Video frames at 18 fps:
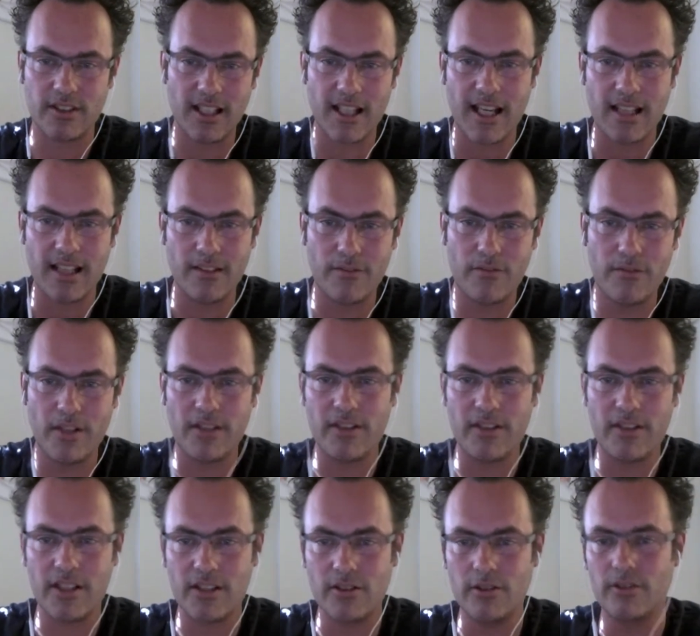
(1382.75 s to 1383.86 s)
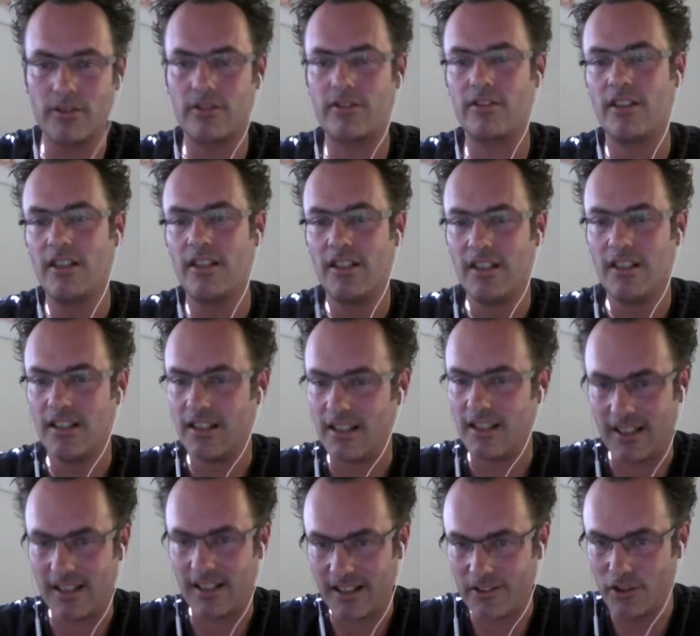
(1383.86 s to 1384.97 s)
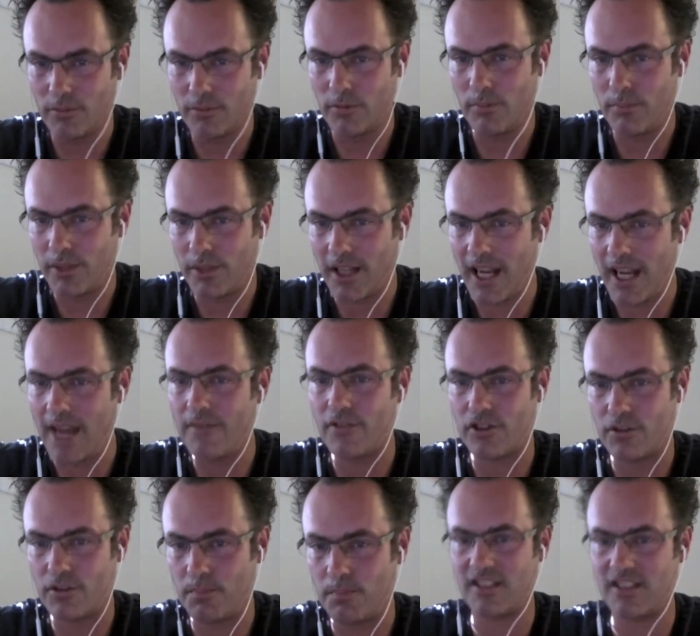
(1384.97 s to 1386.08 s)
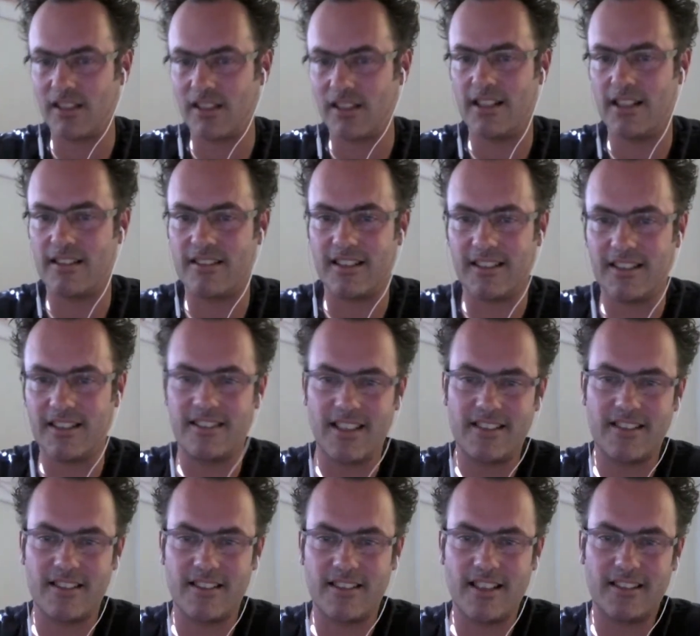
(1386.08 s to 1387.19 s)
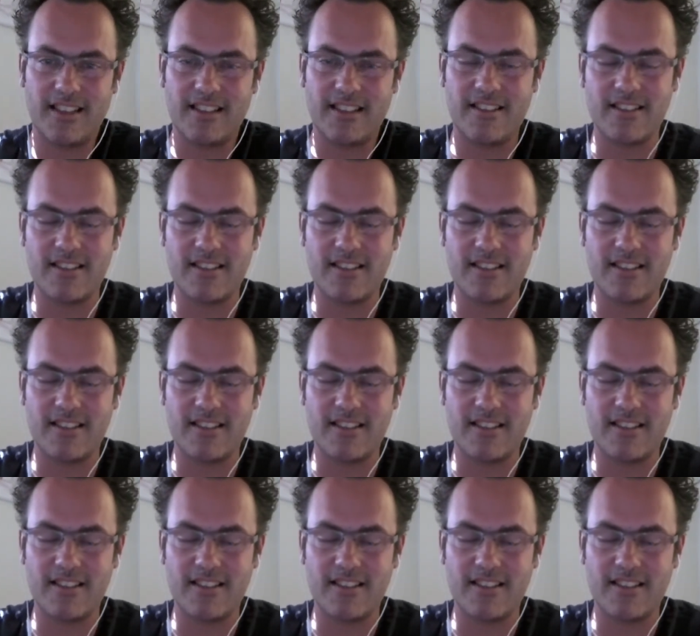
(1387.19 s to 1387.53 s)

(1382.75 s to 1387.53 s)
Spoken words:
and a very good human behavior specialist. And that's a